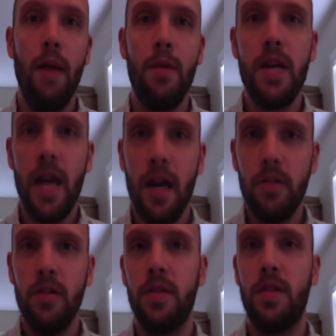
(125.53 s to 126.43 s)

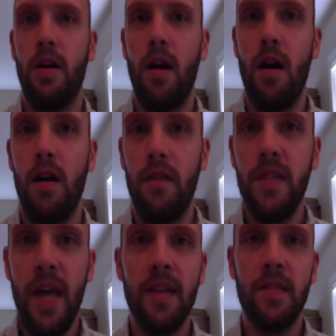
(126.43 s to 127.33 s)
characters there are of
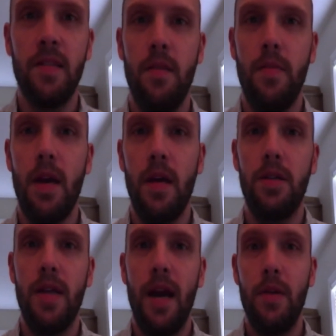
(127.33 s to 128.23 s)
text on the
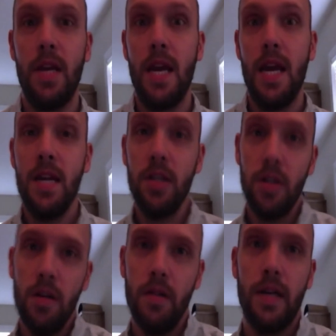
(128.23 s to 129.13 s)
page, how many
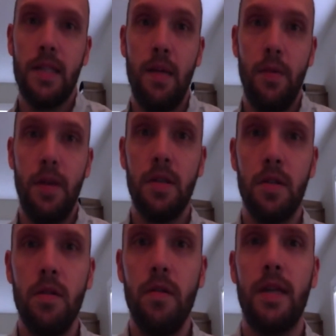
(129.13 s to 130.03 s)
internal links, how many
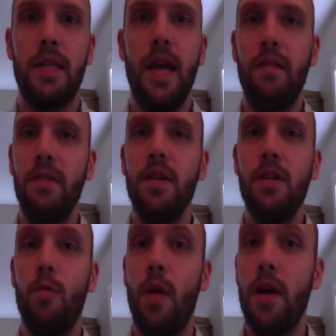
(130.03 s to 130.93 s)
external links, everything
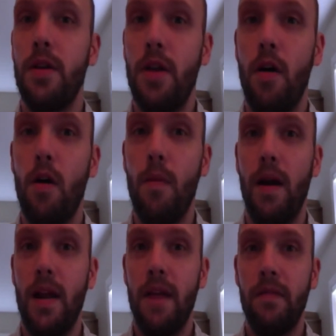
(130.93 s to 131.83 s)
you'd want to know
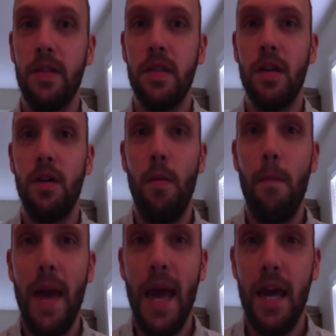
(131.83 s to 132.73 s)
about every single
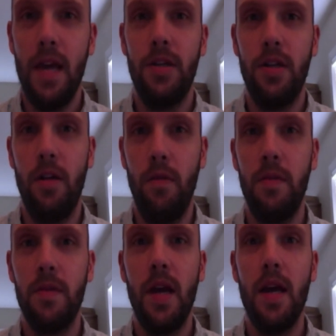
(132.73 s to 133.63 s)
page on a
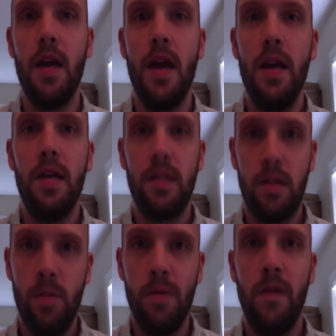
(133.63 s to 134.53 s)
website.
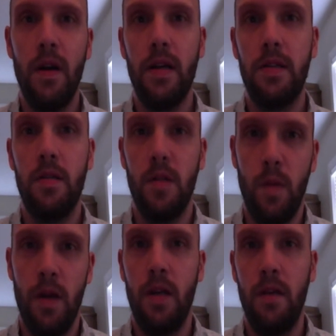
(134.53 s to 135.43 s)
Screaming Frog SEO
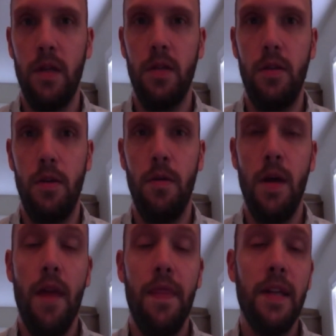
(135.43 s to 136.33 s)
Spider gives that to you.
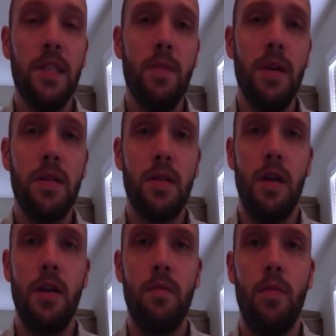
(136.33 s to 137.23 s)
That's my
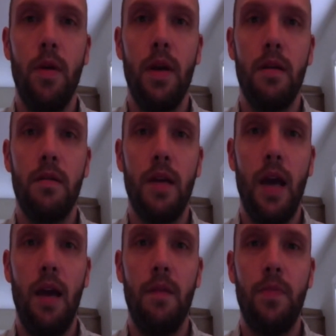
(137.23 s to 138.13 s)
starting point,
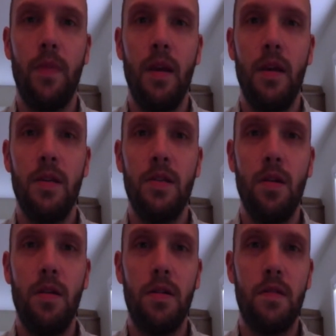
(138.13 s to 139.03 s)
okay? So
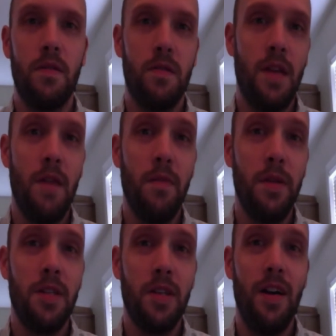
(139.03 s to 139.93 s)
when it's time for me
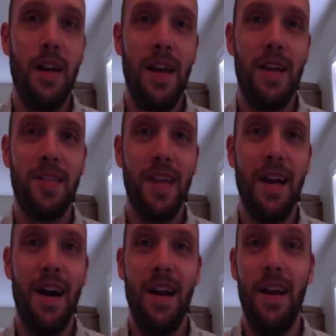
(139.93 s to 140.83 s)
to start a site
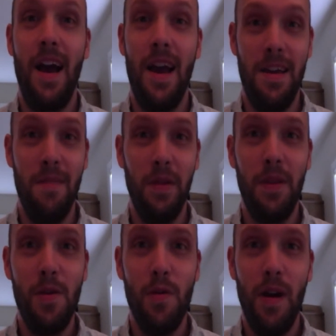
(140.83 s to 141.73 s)
audit, I input
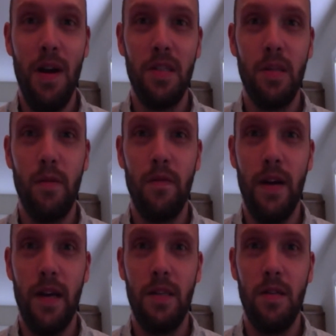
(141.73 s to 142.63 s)
the URL, Screaming
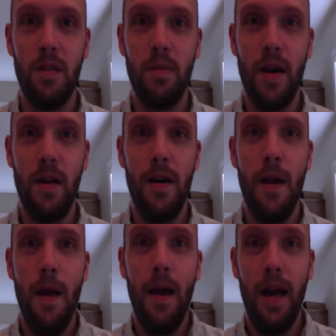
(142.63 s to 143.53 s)
Frog SEO Spider,
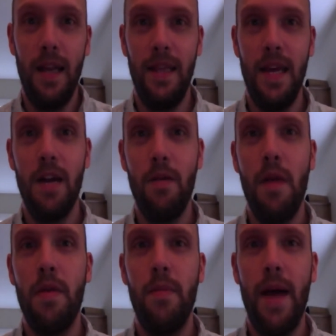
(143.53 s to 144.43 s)
I let it
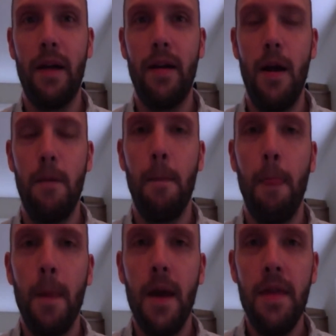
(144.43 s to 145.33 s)
run in the background,
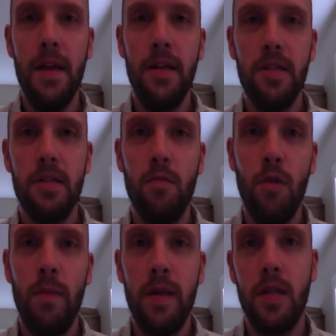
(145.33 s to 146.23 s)
and then I just roll
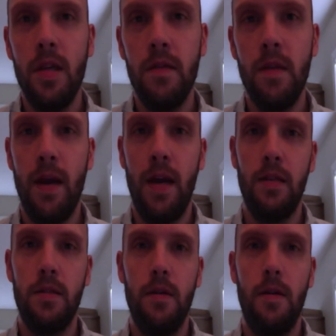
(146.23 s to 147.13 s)
up my sleeves and get my
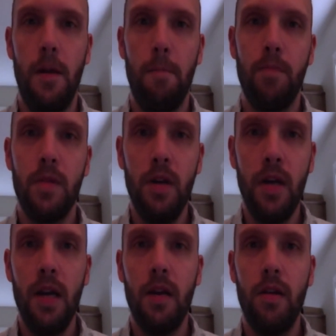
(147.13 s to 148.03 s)
hands dirty. Start
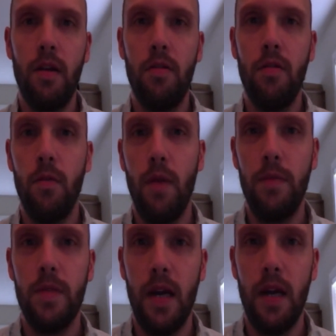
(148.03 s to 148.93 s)
kind of clicking through the
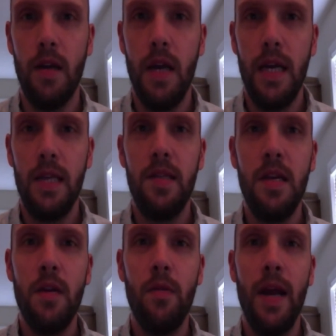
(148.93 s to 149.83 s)
website,
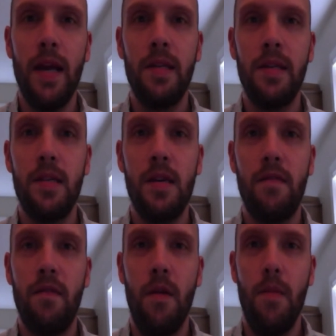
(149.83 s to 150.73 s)
seeing what I could see
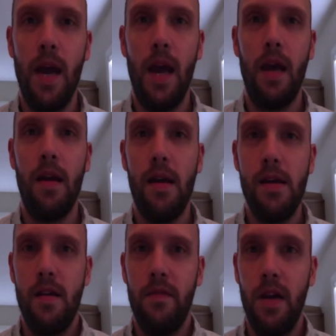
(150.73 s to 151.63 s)
from
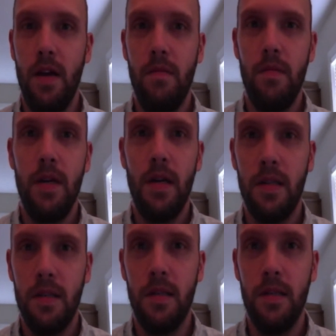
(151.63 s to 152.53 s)
I've done
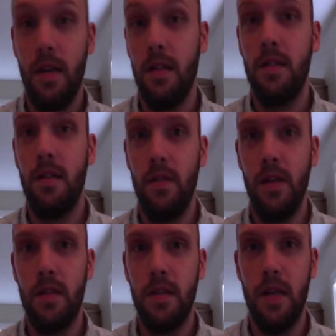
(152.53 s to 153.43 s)
dozens and dozens of
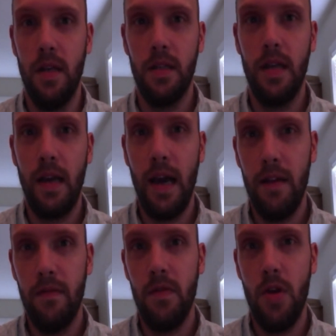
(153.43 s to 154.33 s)
these things. I kind
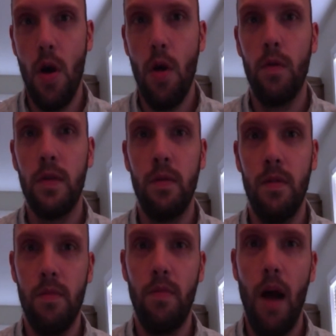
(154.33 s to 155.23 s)
of know some of
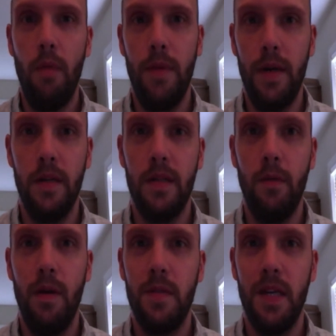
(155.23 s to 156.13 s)
the problem areas that
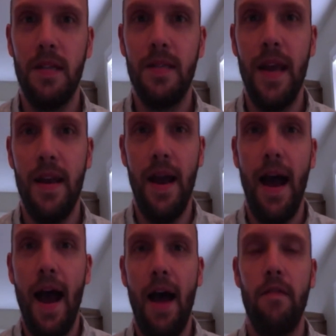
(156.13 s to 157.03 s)
websites tend to
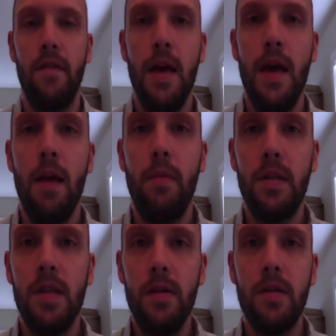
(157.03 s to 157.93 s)
have. But it's
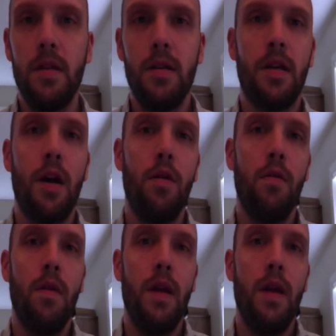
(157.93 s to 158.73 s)
always good to go